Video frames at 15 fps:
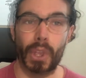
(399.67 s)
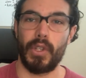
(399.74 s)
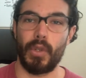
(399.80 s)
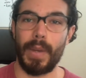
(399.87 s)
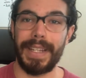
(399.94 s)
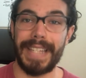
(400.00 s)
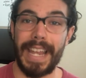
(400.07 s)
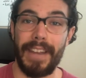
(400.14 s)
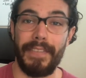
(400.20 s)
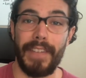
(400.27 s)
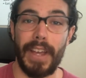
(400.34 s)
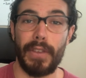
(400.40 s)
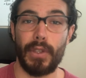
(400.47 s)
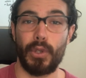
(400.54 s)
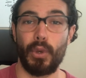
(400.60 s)
So
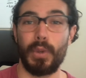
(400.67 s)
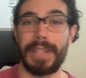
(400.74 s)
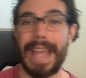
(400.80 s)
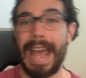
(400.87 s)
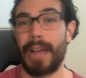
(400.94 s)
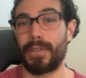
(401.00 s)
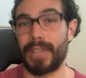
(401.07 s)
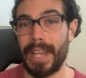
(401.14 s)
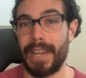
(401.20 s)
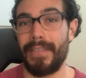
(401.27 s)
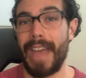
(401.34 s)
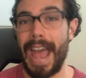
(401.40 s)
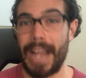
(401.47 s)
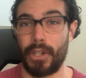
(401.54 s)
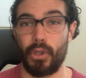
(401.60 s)
identifying the tools outside of
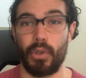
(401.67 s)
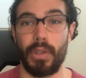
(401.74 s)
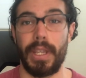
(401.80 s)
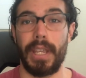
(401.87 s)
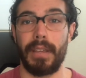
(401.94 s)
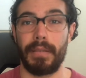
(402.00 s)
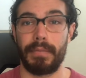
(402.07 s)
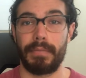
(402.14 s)
actually